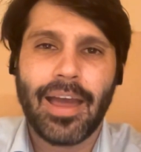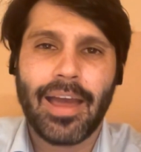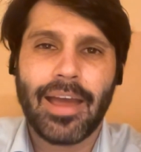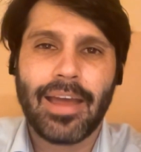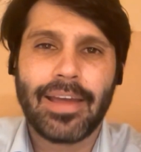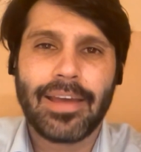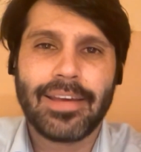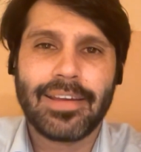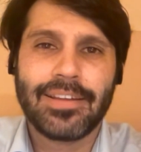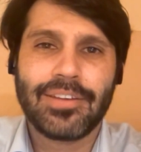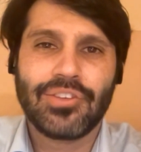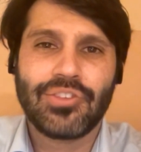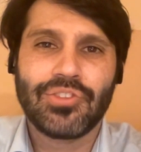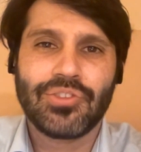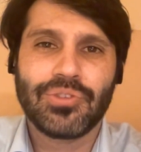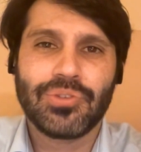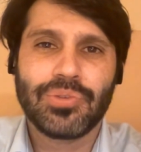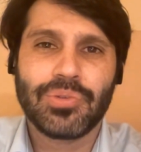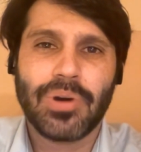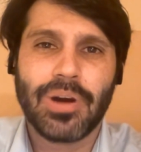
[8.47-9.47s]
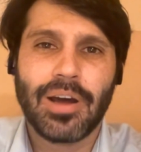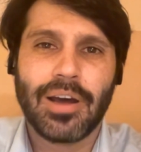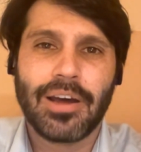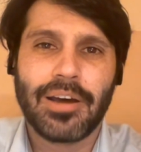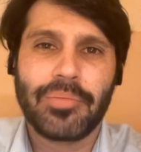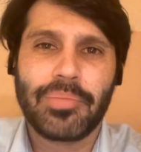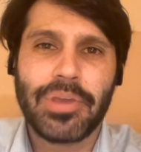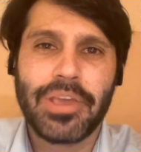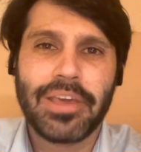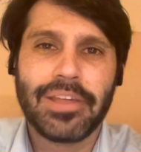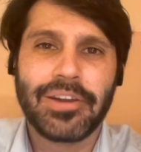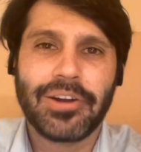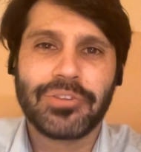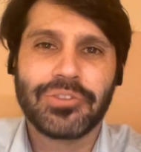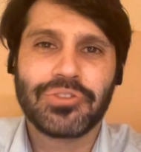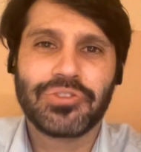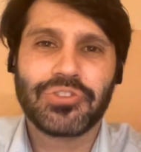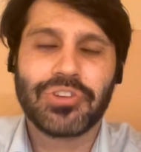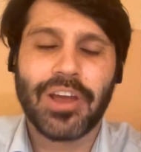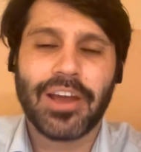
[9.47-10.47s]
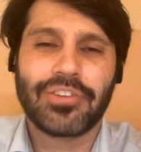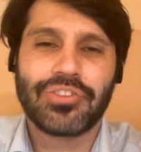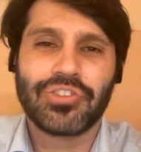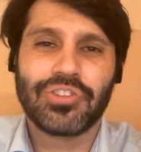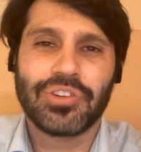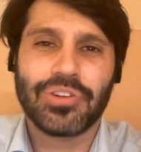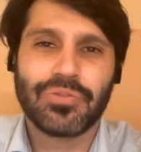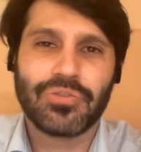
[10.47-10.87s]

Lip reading: And to begin our discussion